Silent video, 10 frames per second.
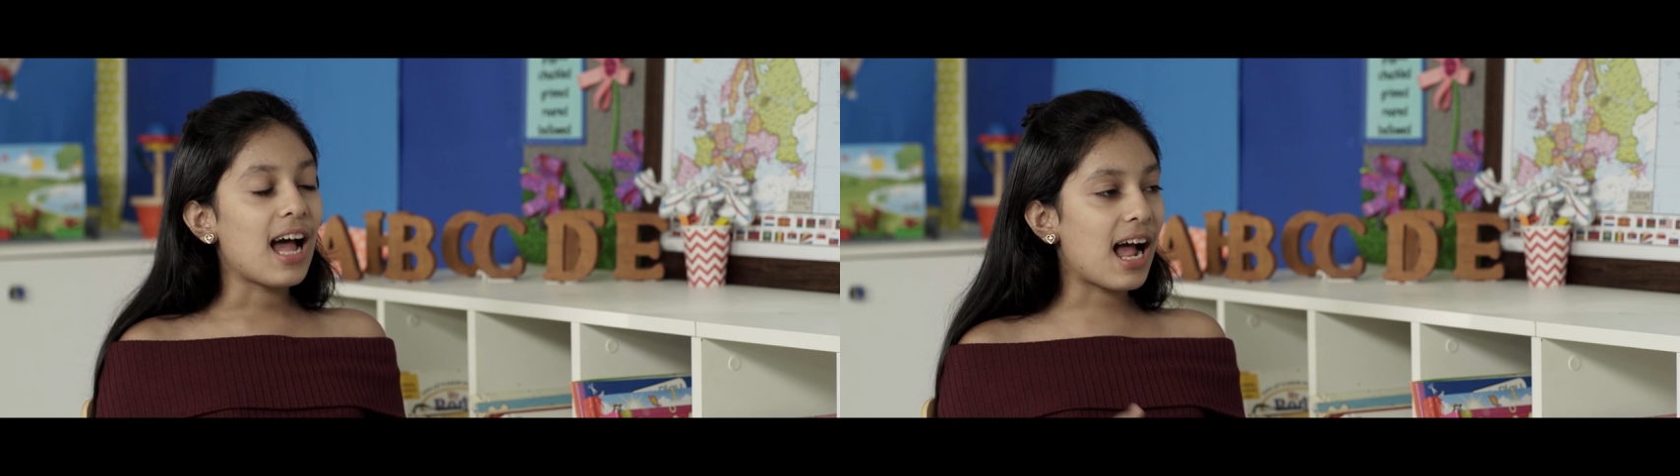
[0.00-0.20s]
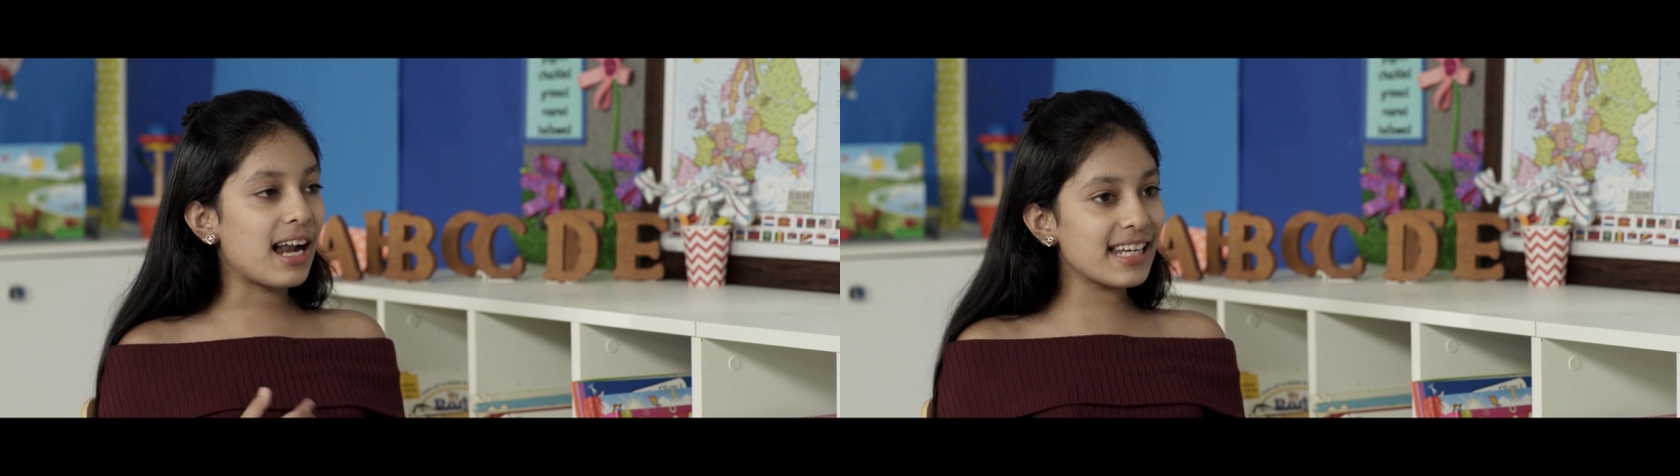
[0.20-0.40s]

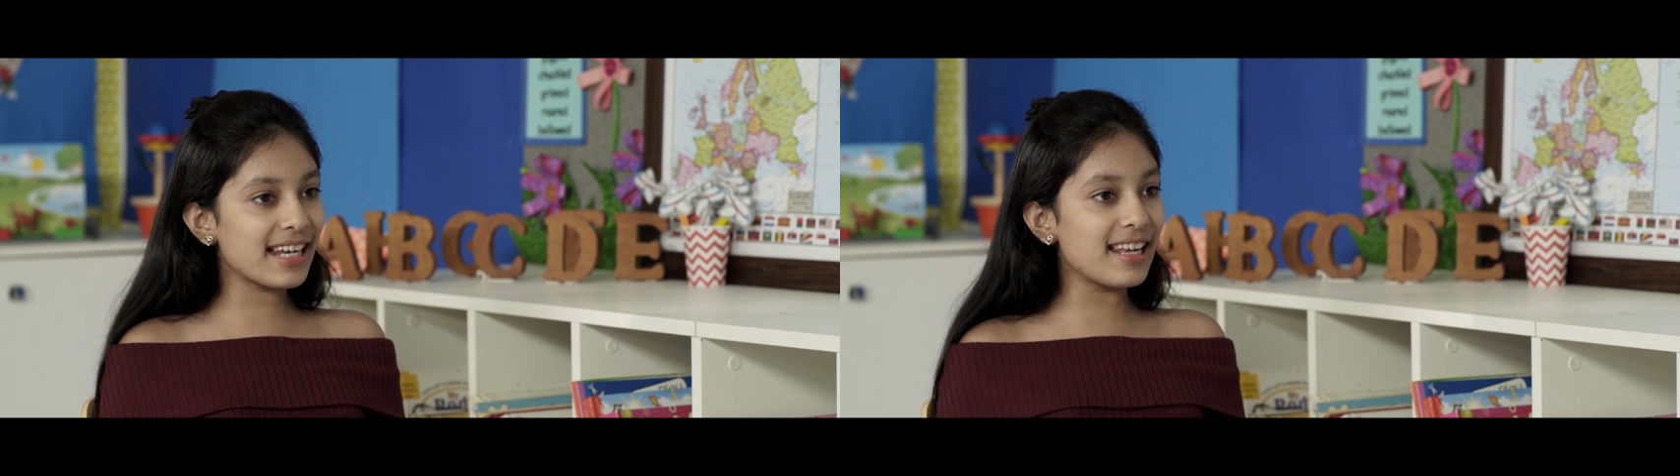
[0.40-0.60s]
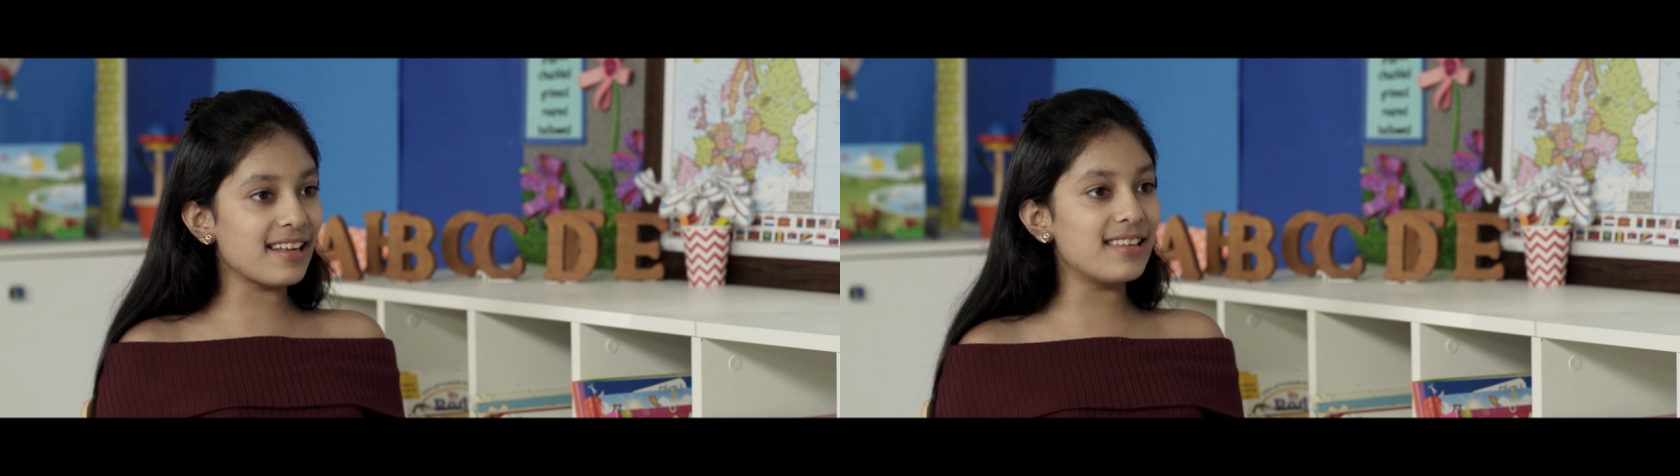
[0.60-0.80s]
And
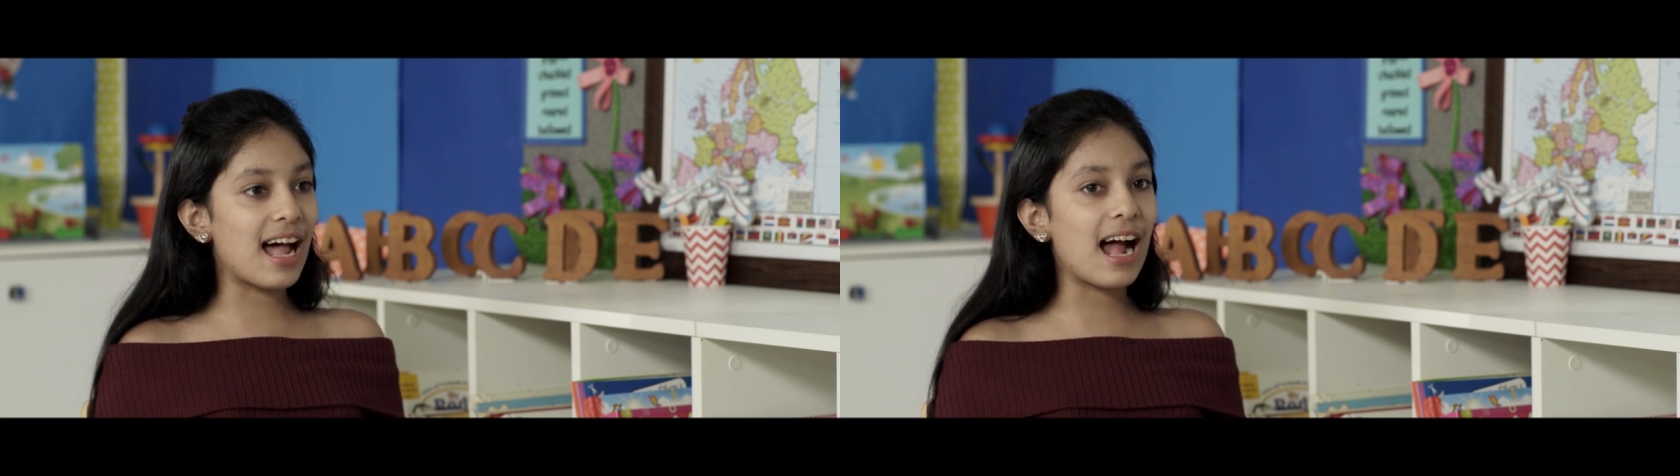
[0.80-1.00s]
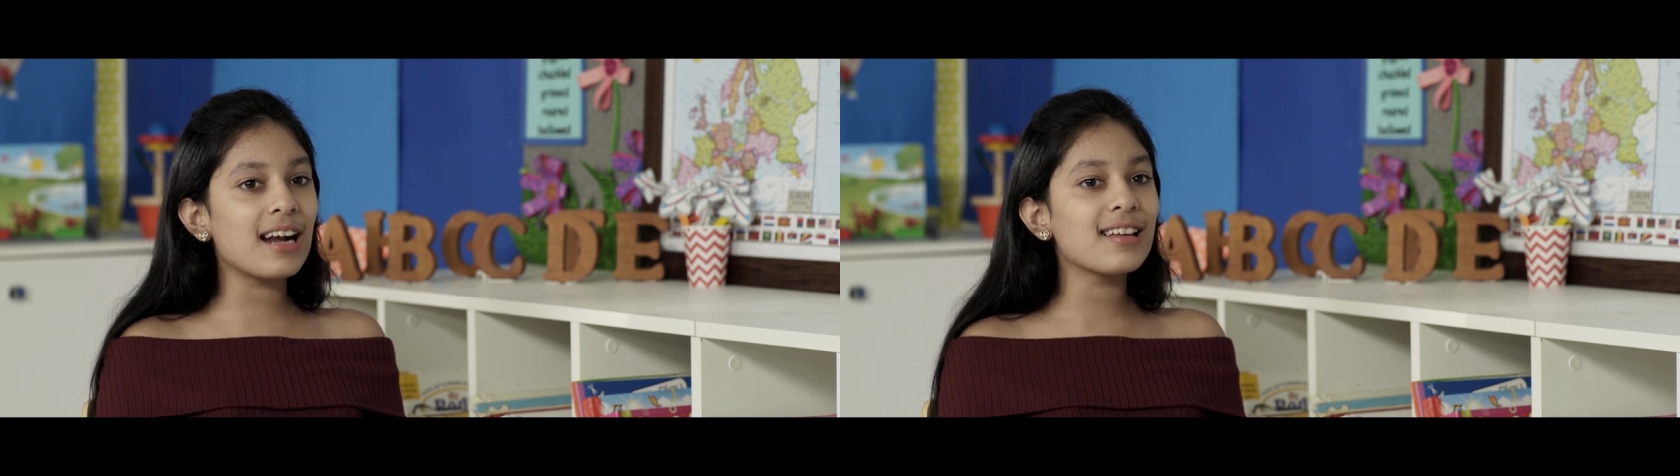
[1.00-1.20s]
he did
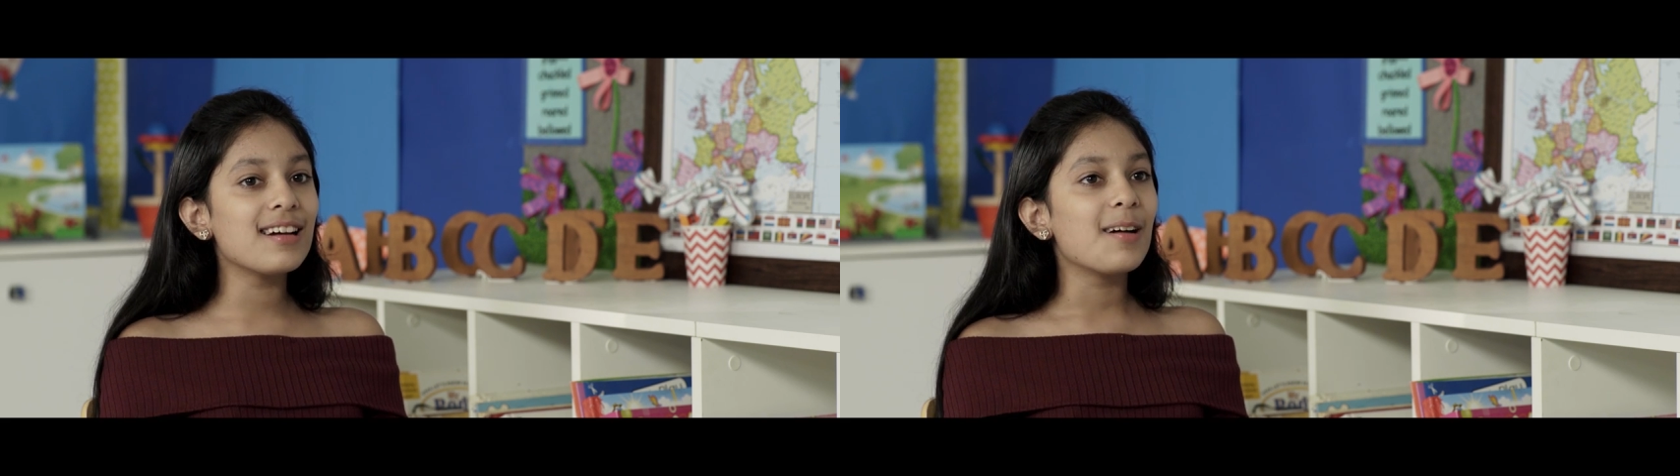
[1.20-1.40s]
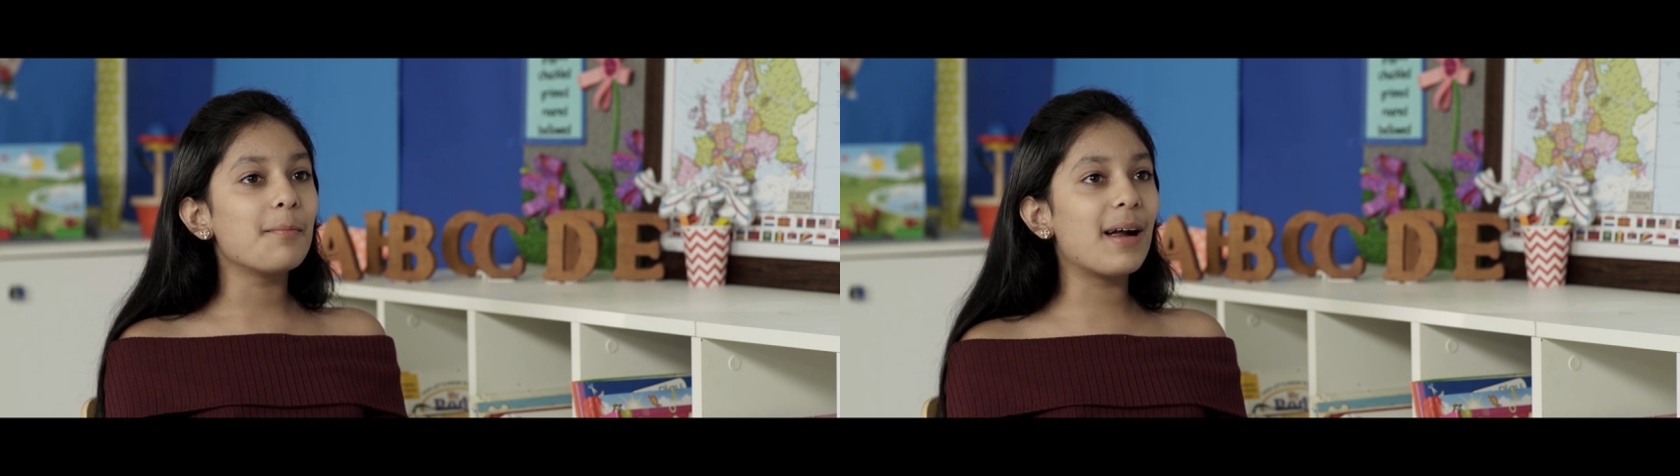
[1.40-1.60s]
that,
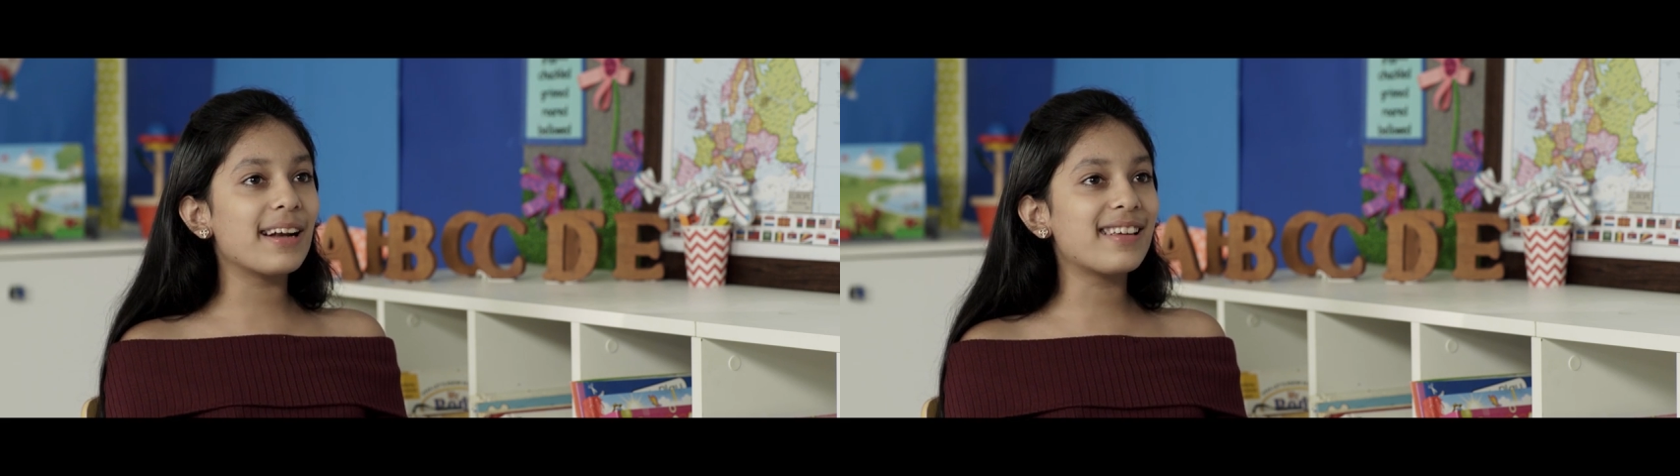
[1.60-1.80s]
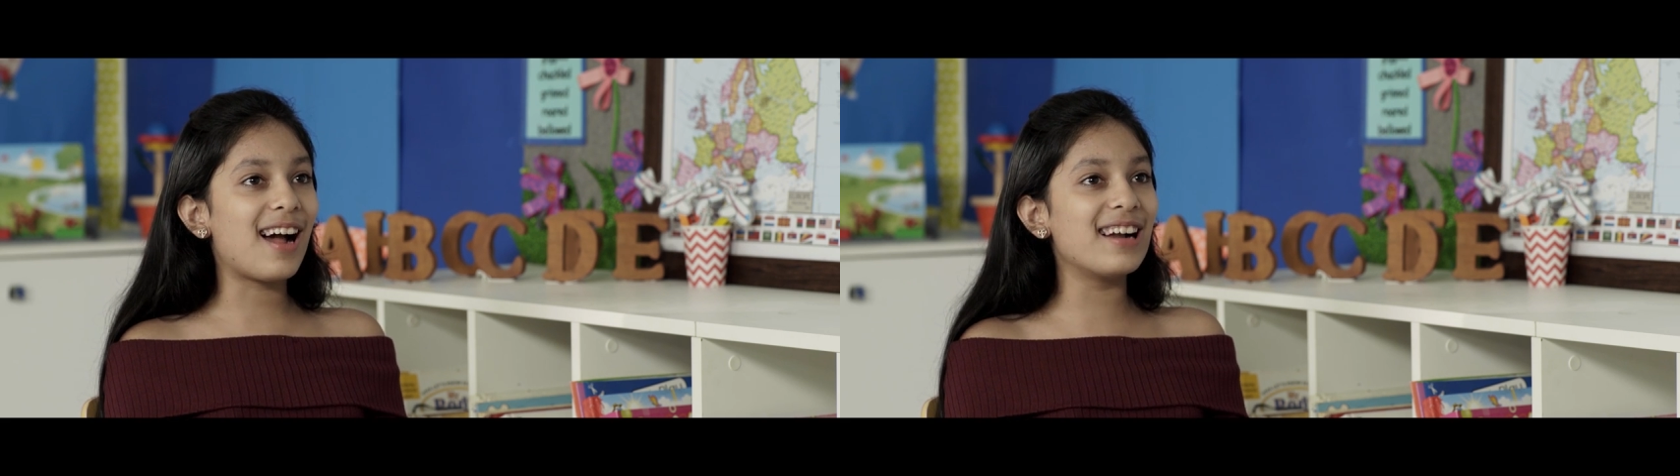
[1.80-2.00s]
but